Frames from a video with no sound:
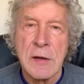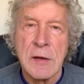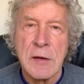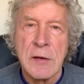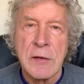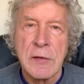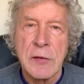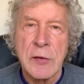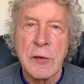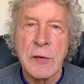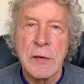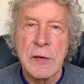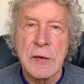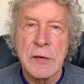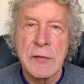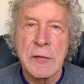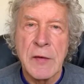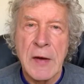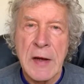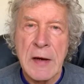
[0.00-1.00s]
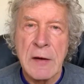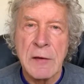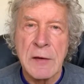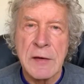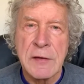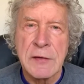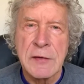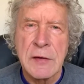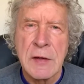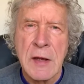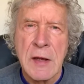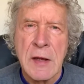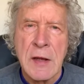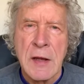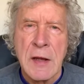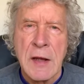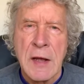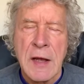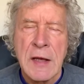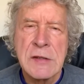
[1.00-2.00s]
through this virus.
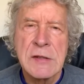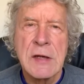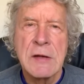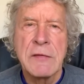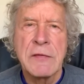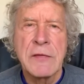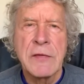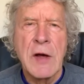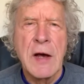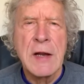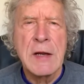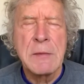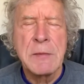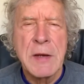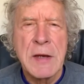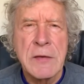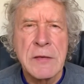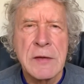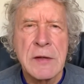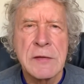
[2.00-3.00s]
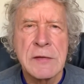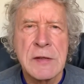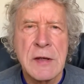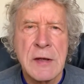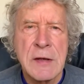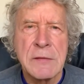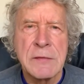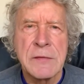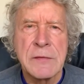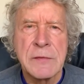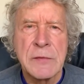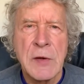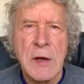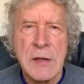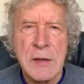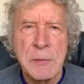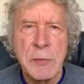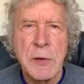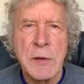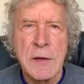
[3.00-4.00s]
As I thought about this, I've tried
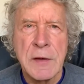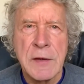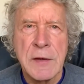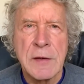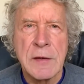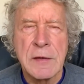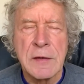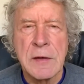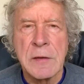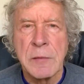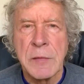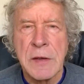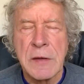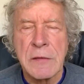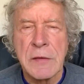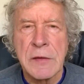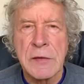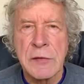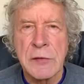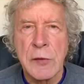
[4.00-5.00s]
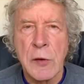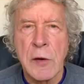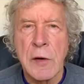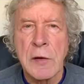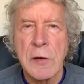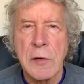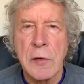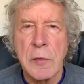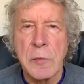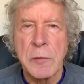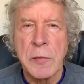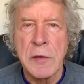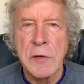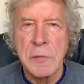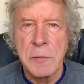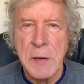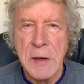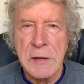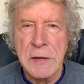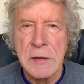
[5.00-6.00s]
to put it in a little bit of historical
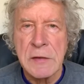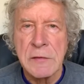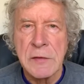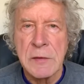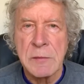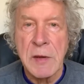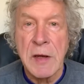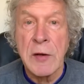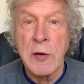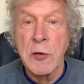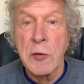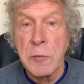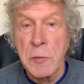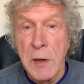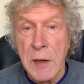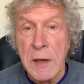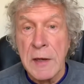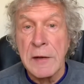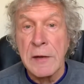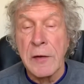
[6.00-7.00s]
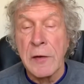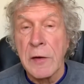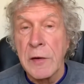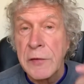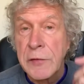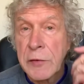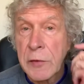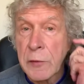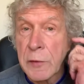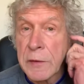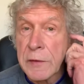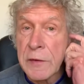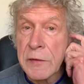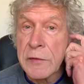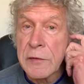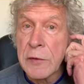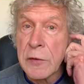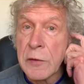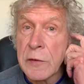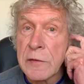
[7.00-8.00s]
perspective in my own mind and also in this
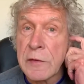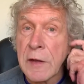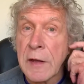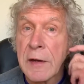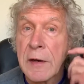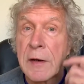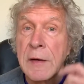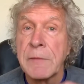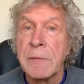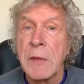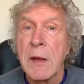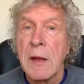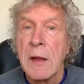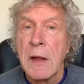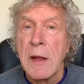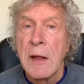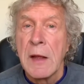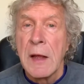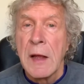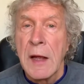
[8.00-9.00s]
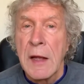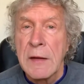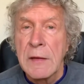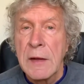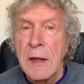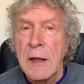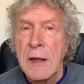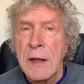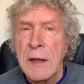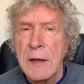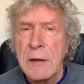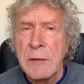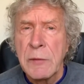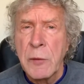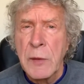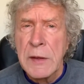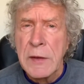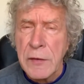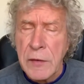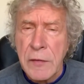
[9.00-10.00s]
newsletter. And
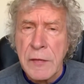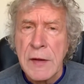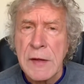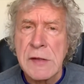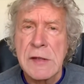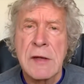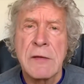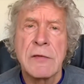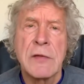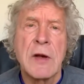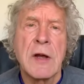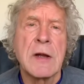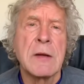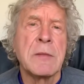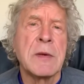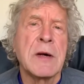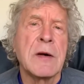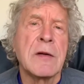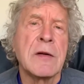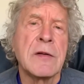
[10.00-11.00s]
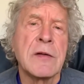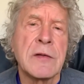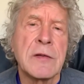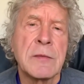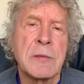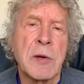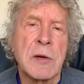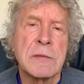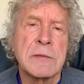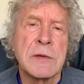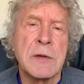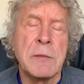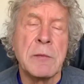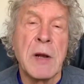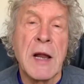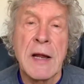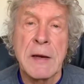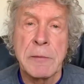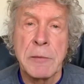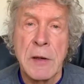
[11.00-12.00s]
one of the things I thought about is the
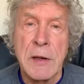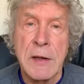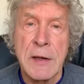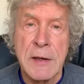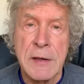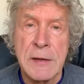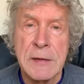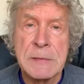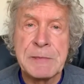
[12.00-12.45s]
Black Plague